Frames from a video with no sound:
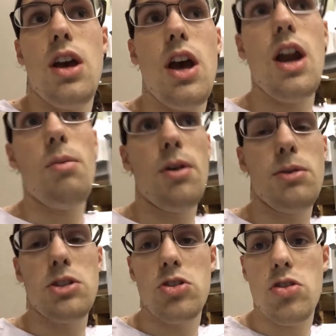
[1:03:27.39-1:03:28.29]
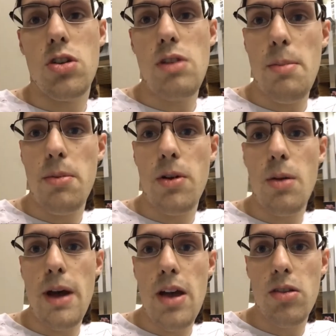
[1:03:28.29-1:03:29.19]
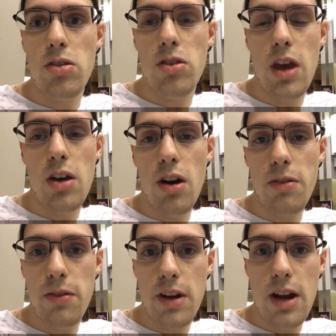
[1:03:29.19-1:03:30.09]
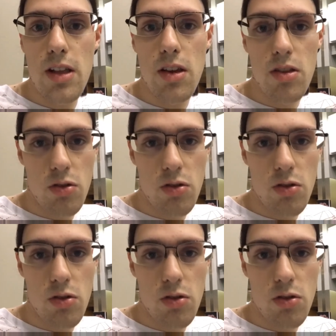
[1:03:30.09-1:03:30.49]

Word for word: And I'm pretty much just gonna wrap it up and take off, and that's it.